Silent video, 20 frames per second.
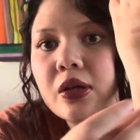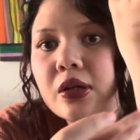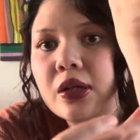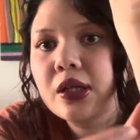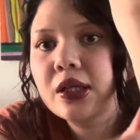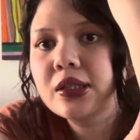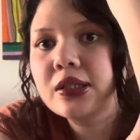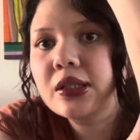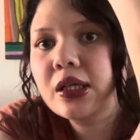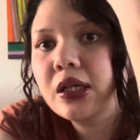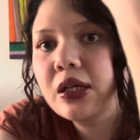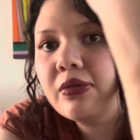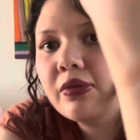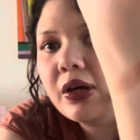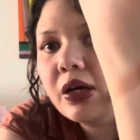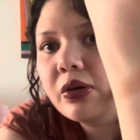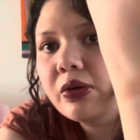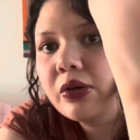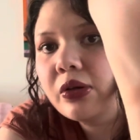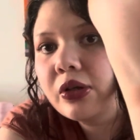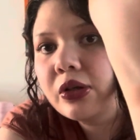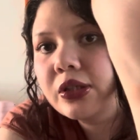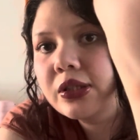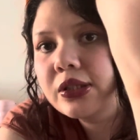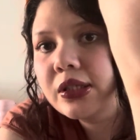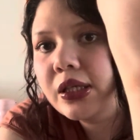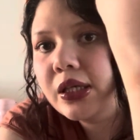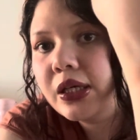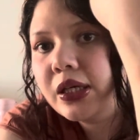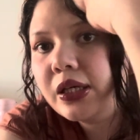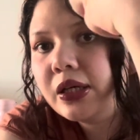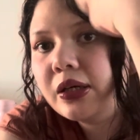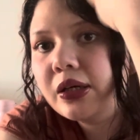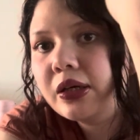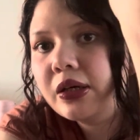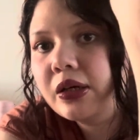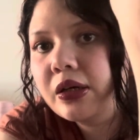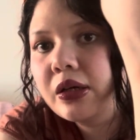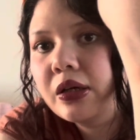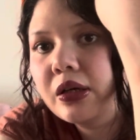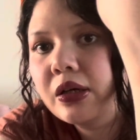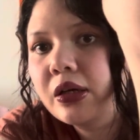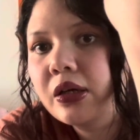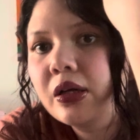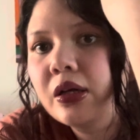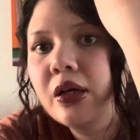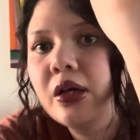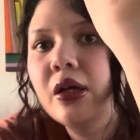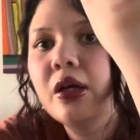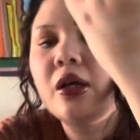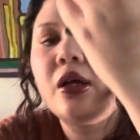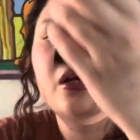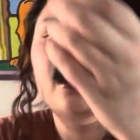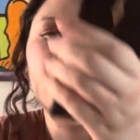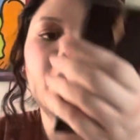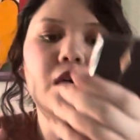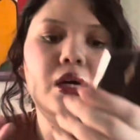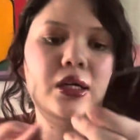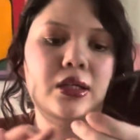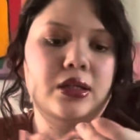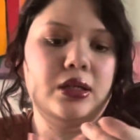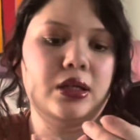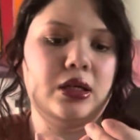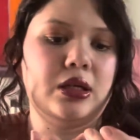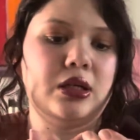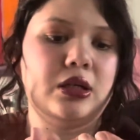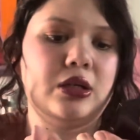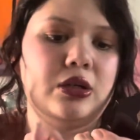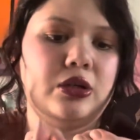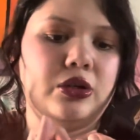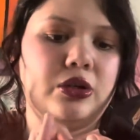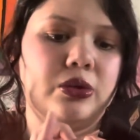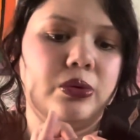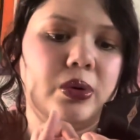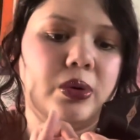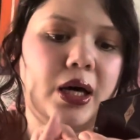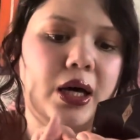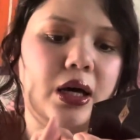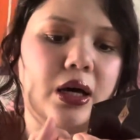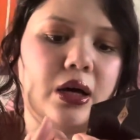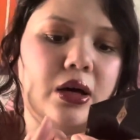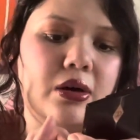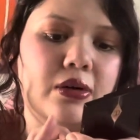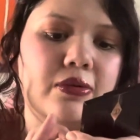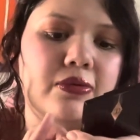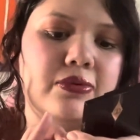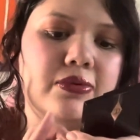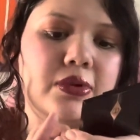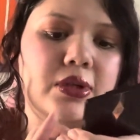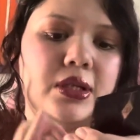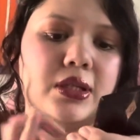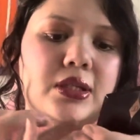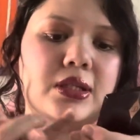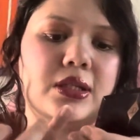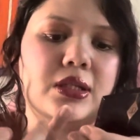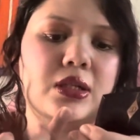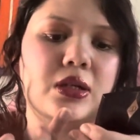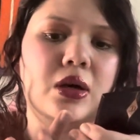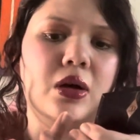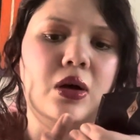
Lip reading: That's kind of how it looks like. And then you have this,